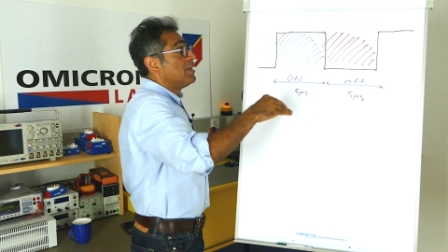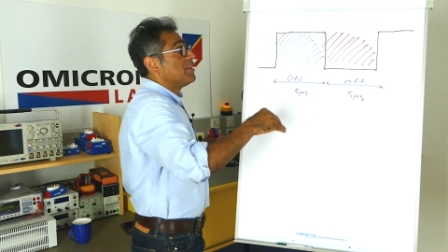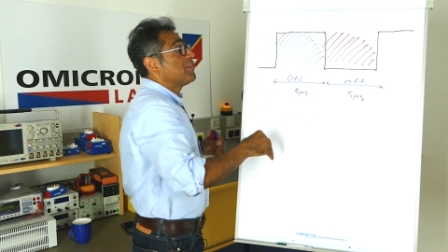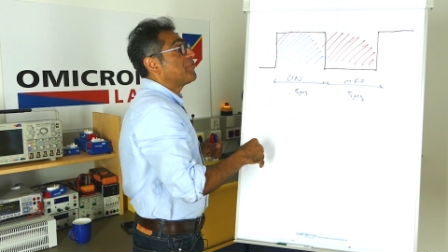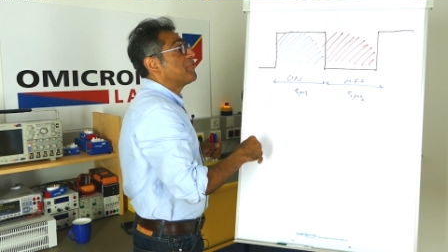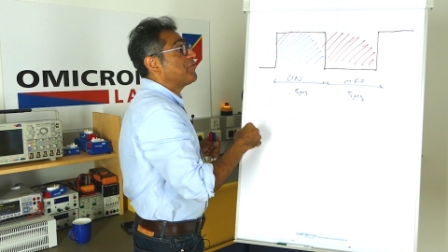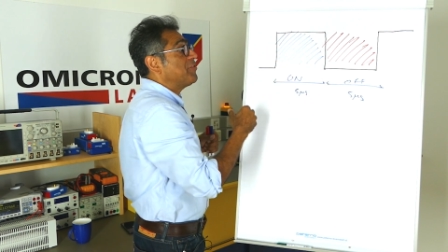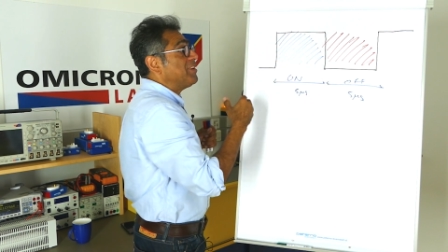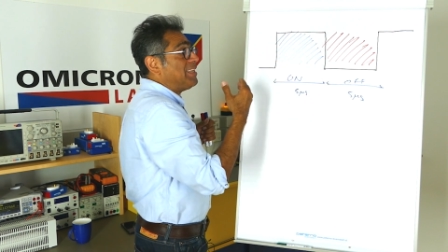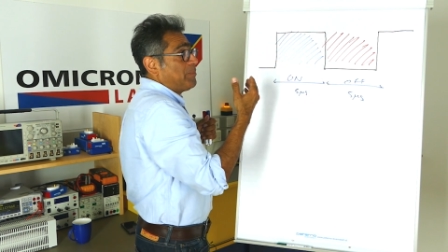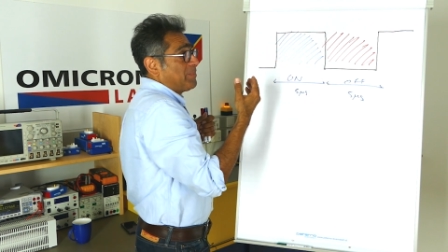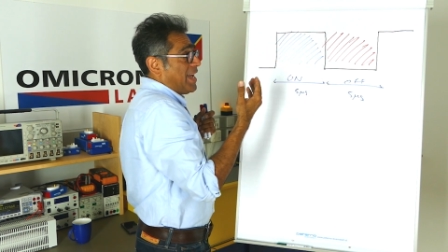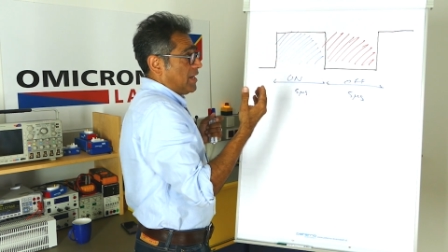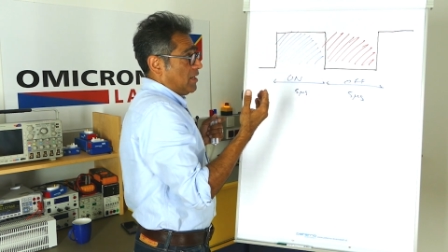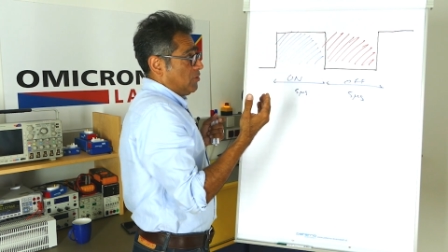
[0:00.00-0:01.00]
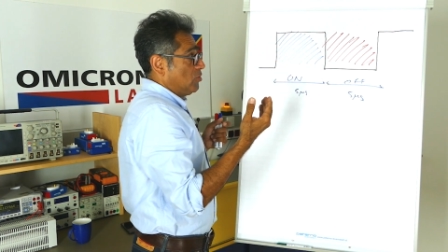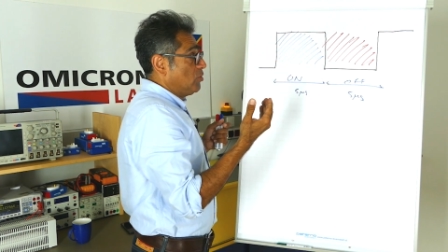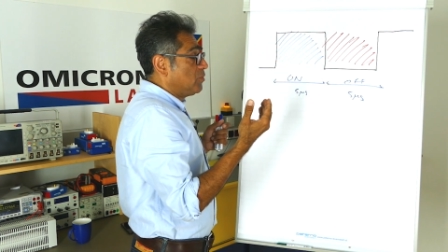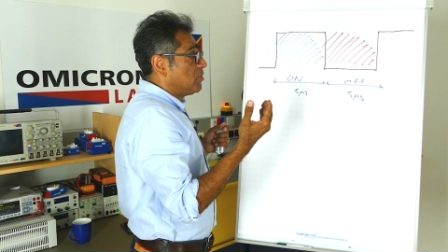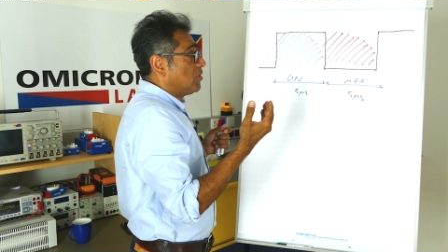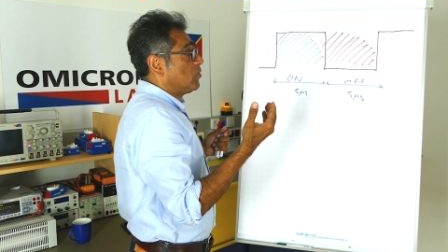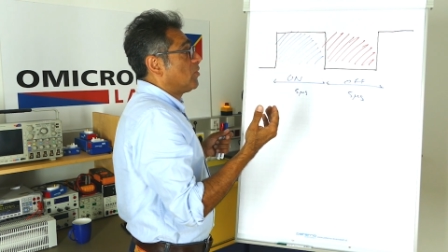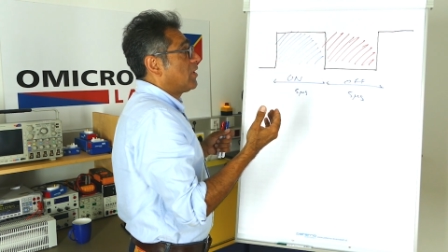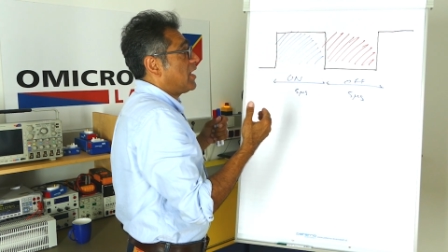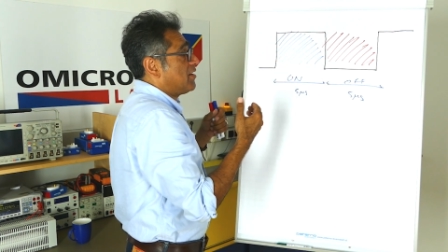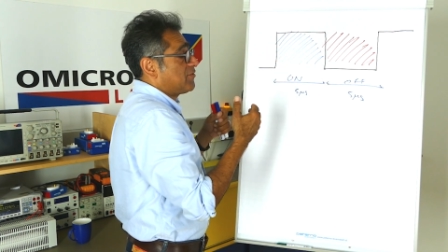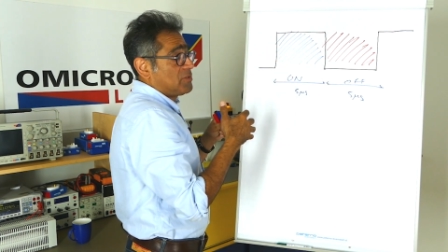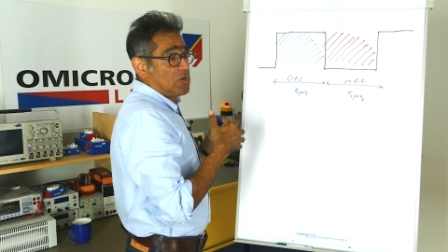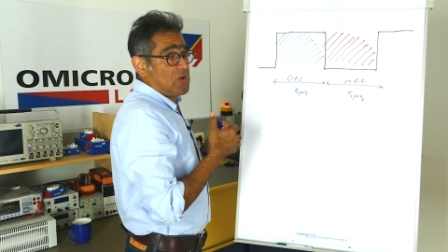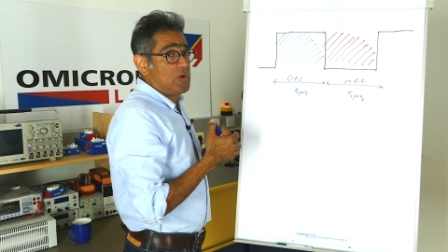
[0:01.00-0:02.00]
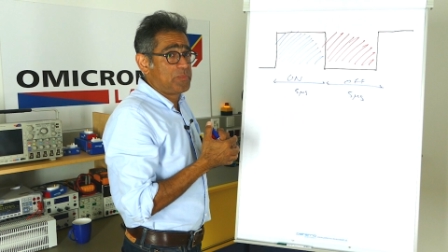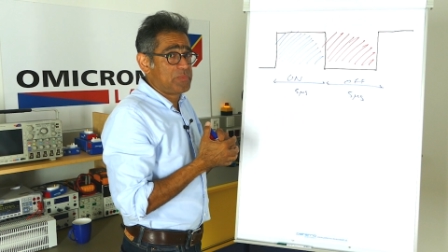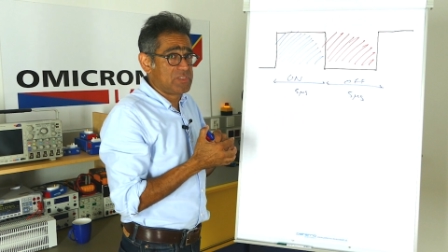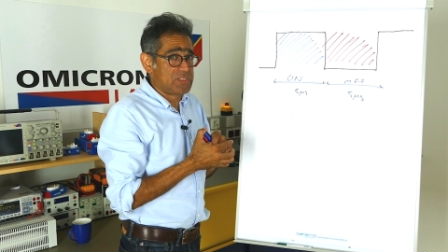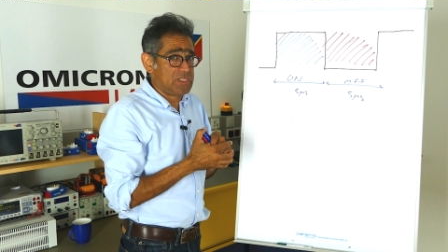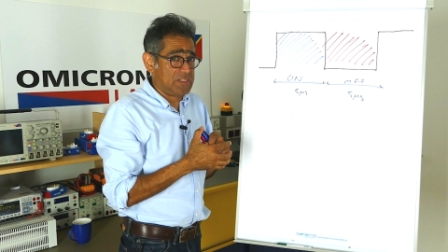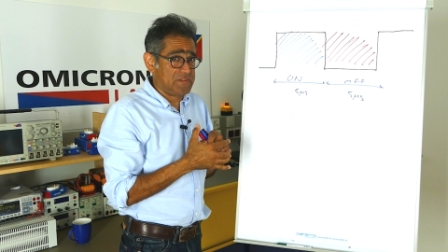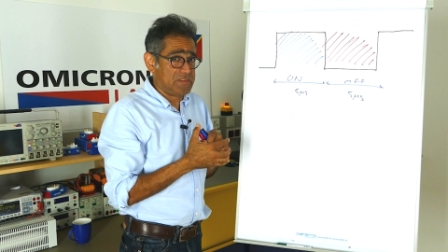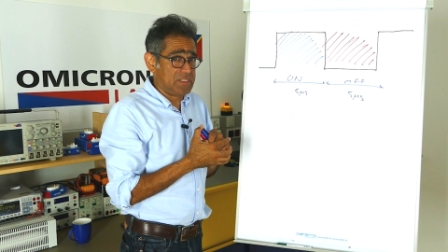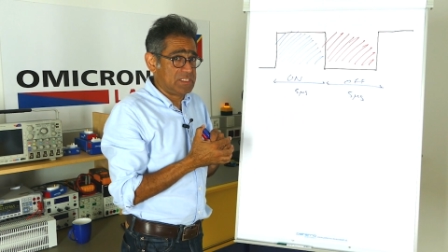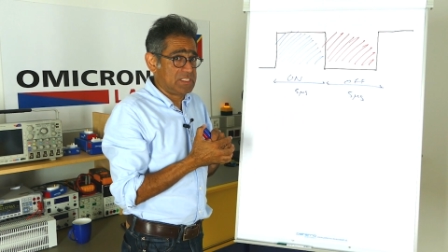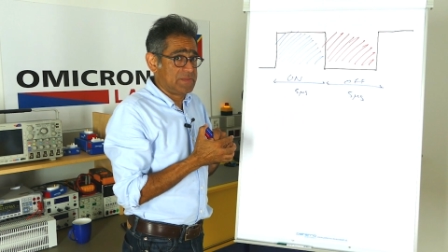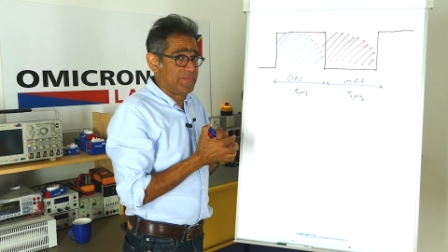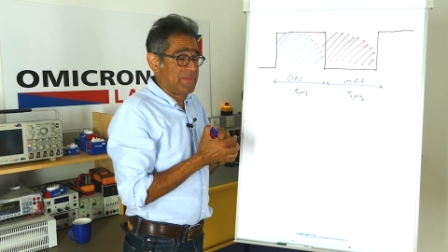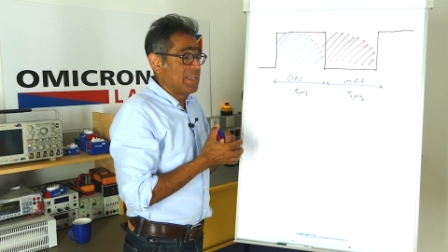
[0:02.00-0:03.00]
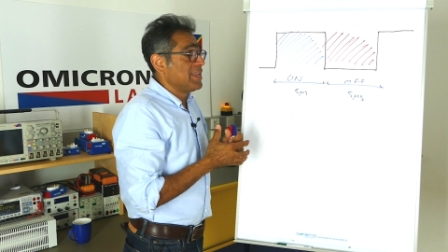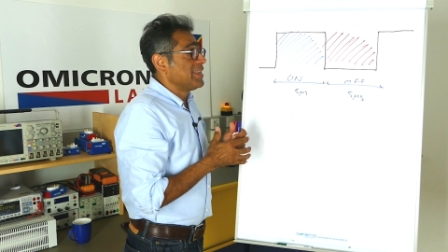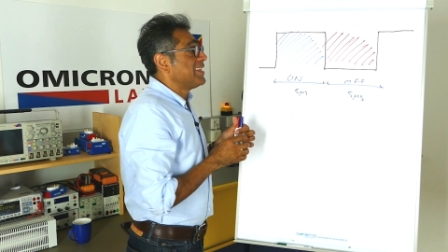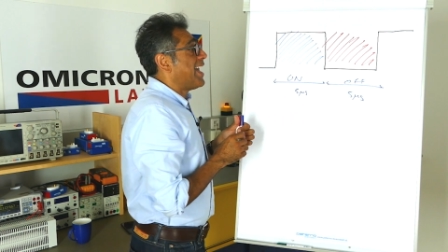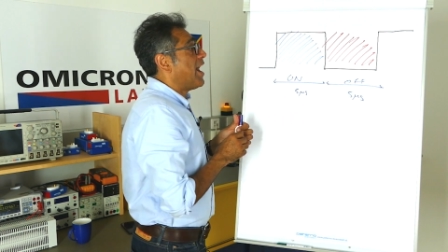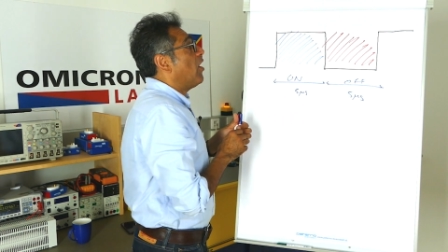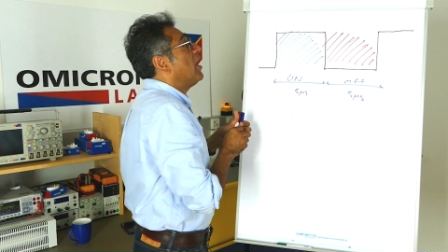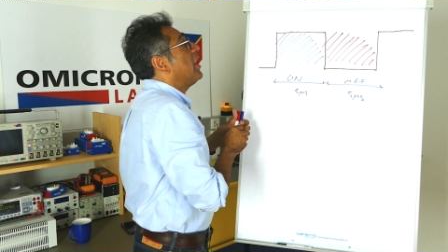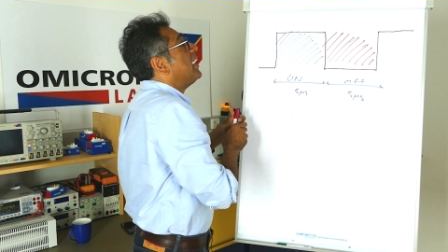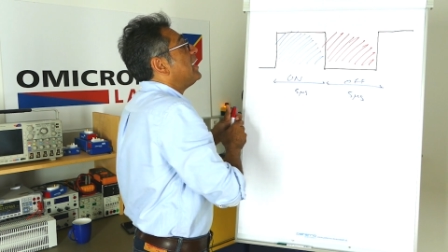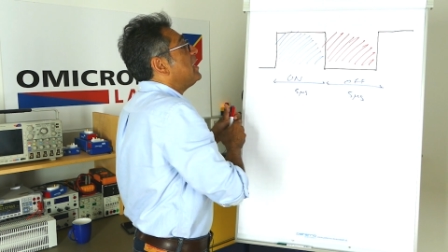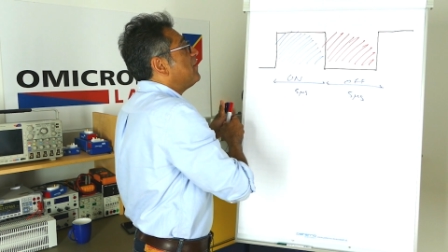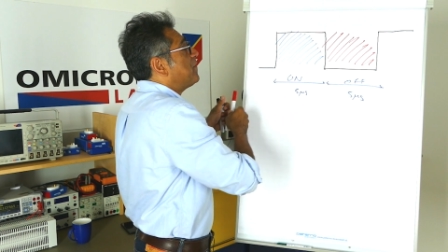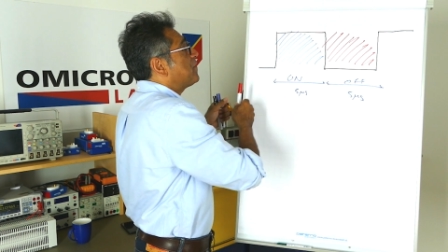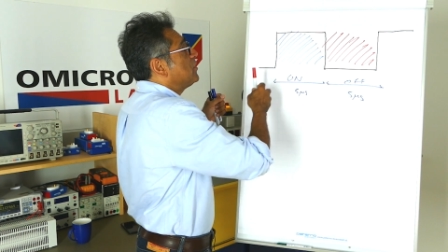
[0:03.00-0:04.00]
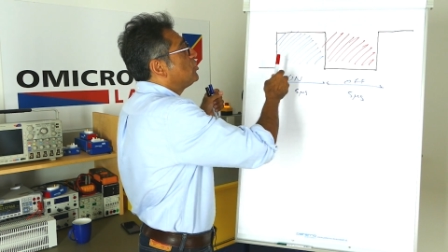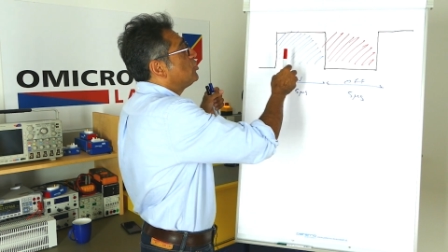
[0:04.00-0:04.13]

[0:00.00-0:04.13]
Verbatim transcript: The feedback loop will have to compensate for this. Now, if the